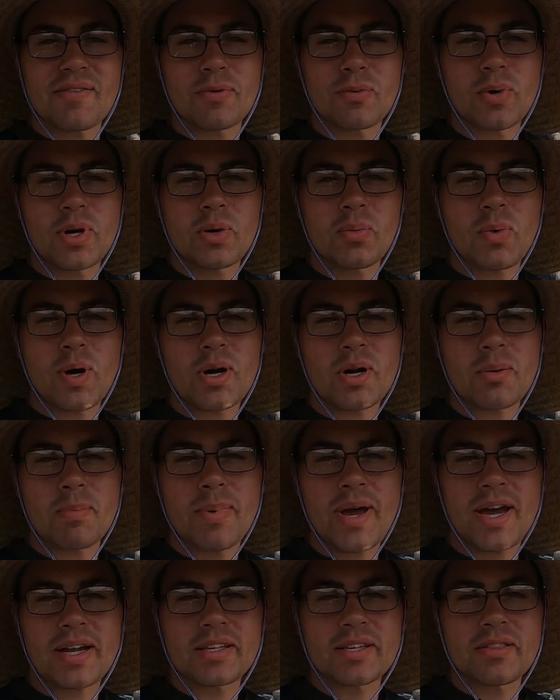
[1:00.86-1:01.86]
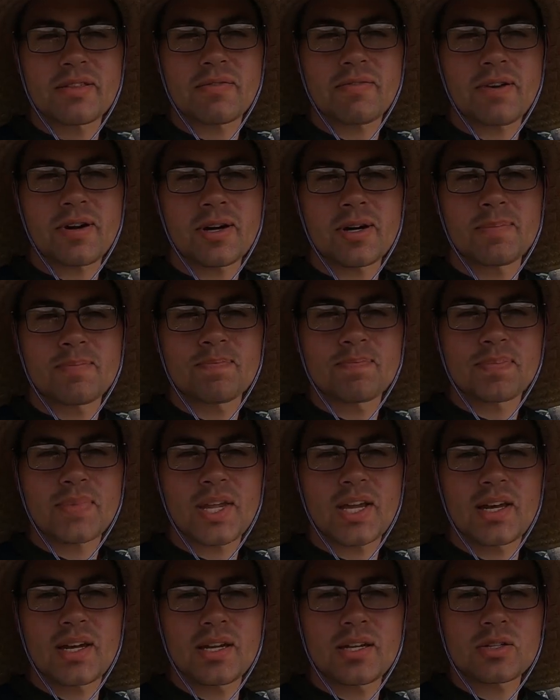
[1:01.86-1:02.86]
everyone, welcome back to the farm.
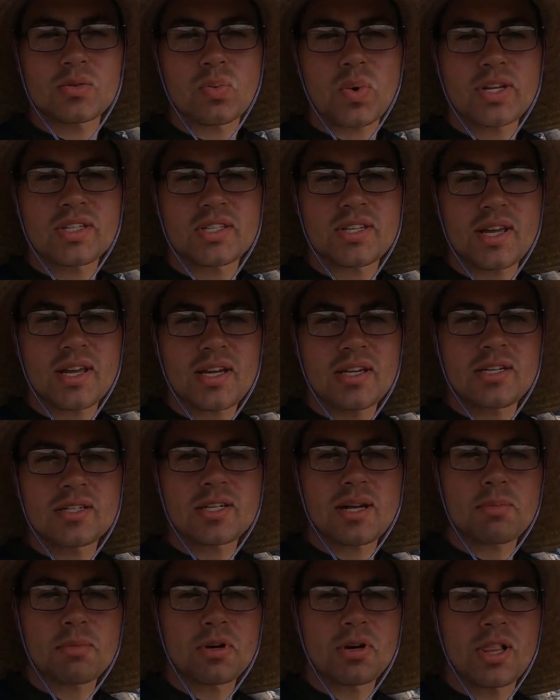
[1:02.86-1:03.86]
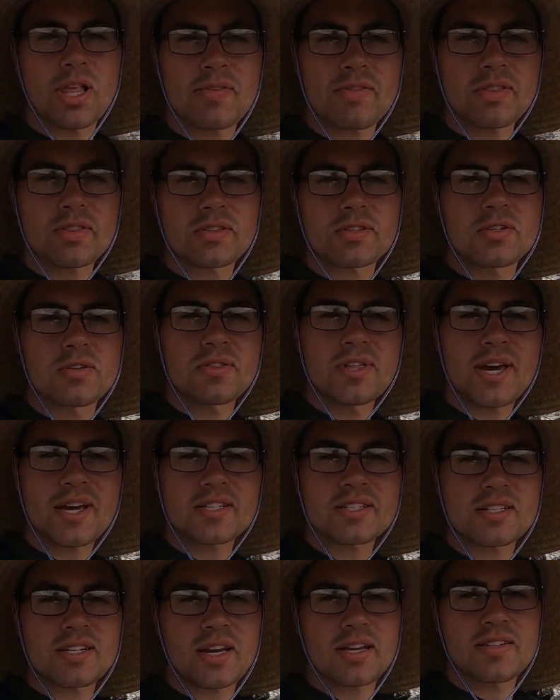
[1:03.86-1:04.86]
It is Wednesday, December 11th,
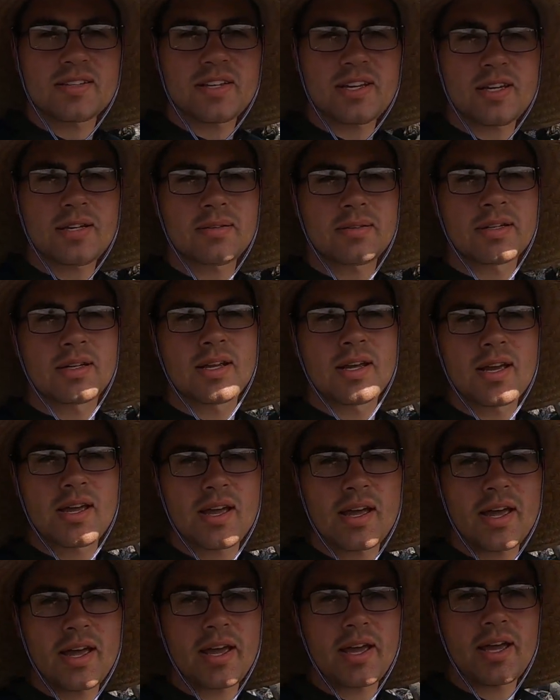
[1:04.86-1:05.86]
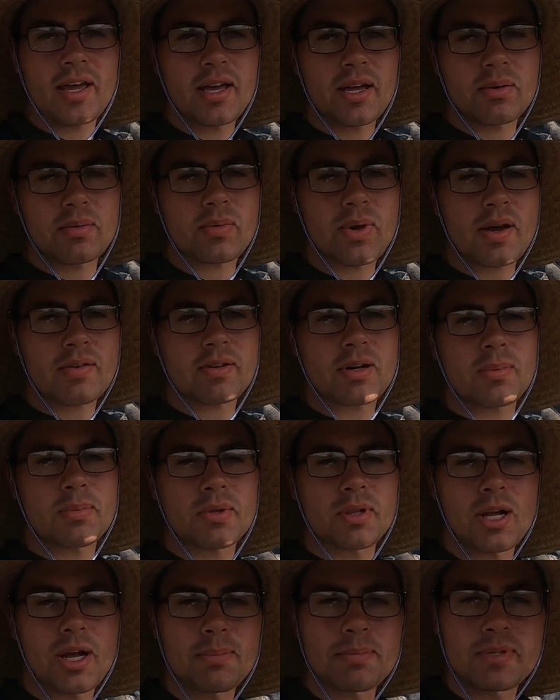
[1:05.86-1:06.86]
2019, and have a
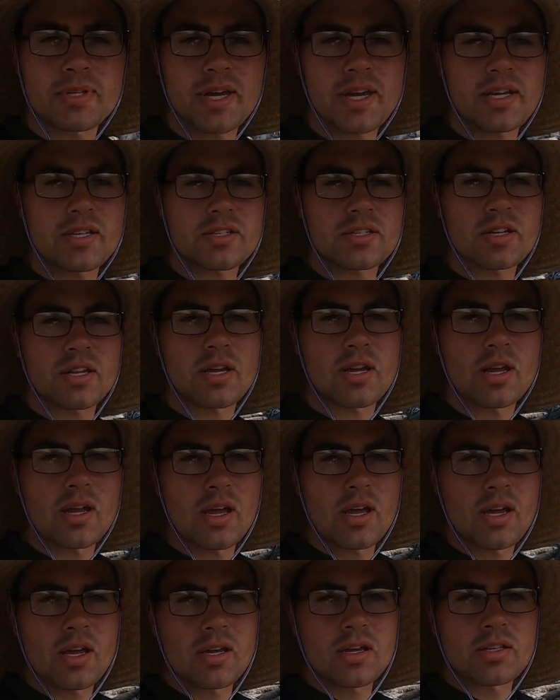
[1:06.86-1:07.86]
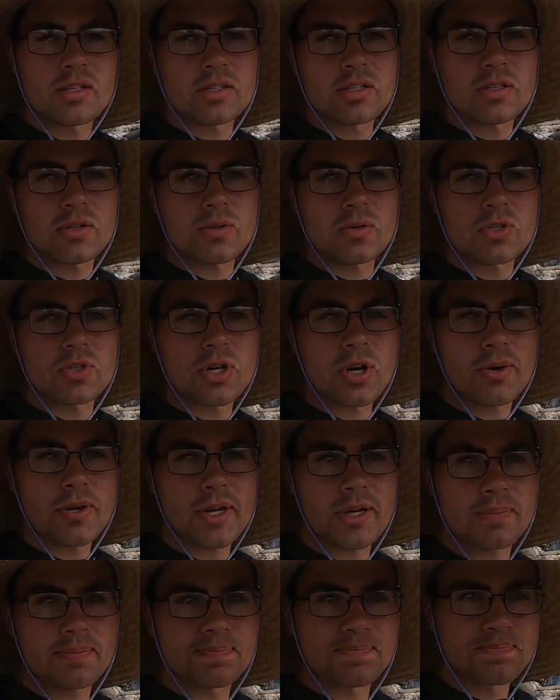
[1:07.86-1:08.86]
couple updates to show
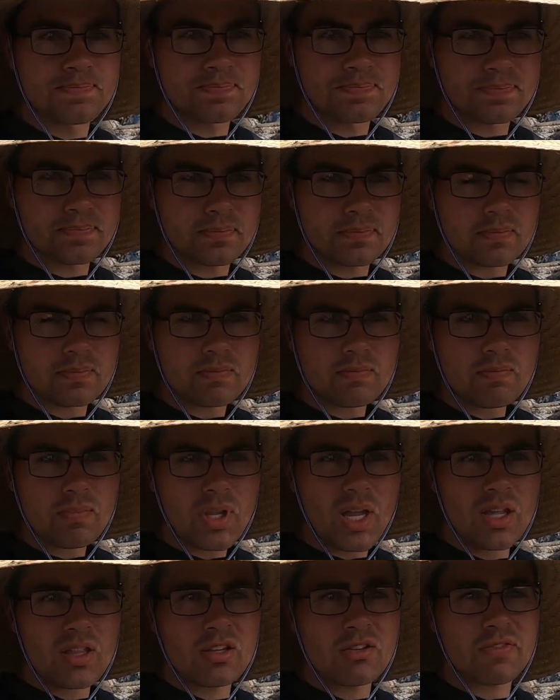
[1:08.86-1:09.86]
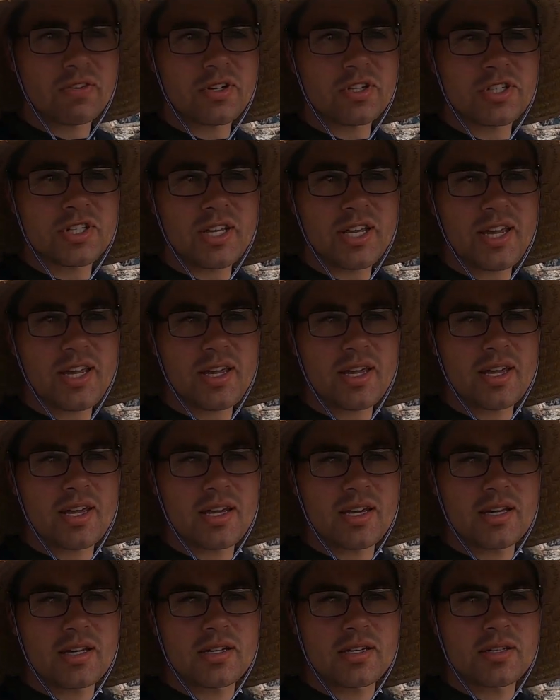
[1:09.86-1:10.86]
you. The first thing
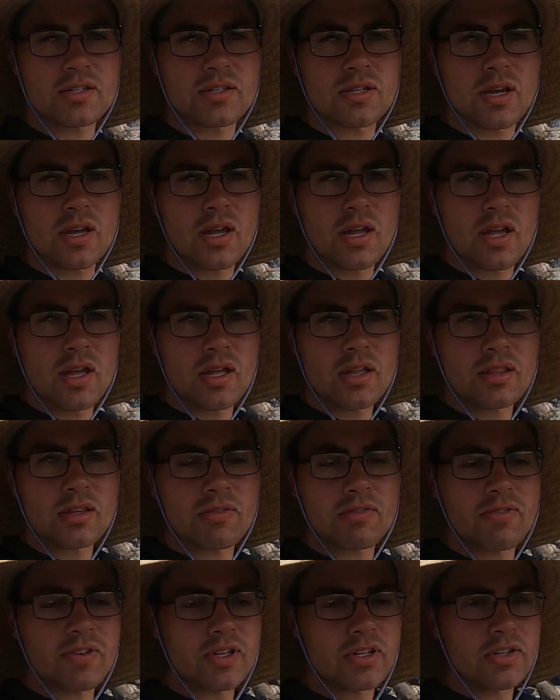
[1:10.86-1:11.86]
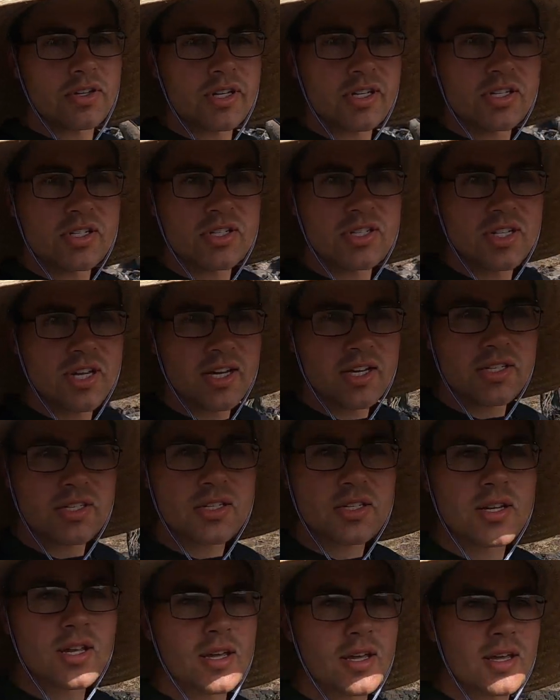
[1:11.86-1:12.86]
is the field is
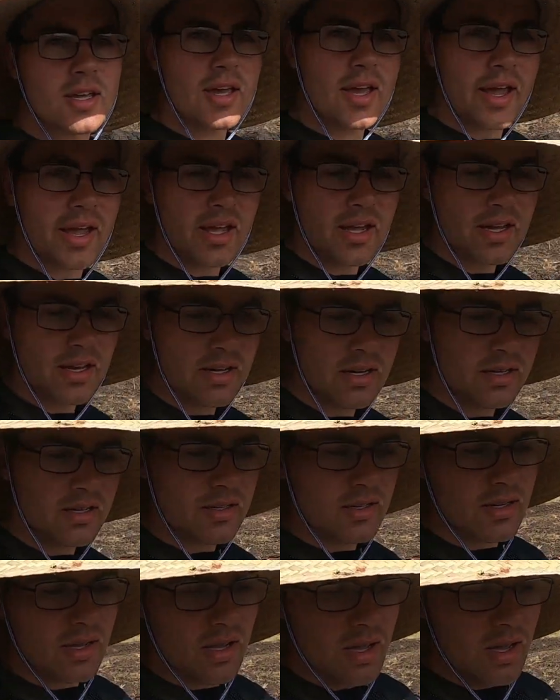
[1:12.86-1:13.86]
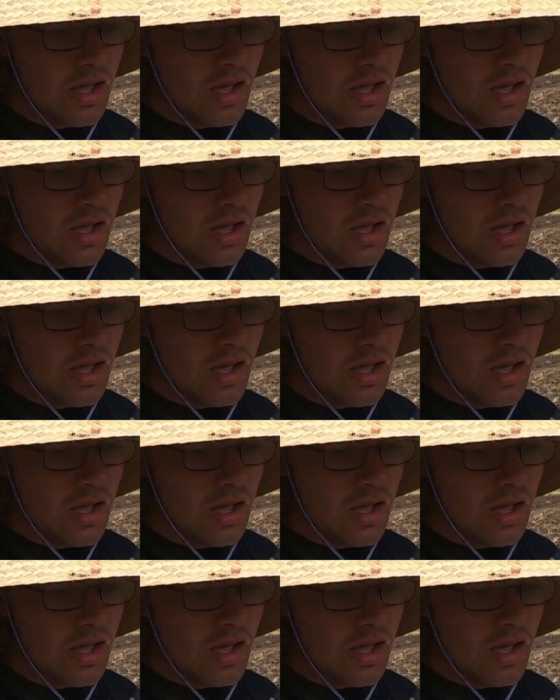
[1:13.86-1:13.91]
disked and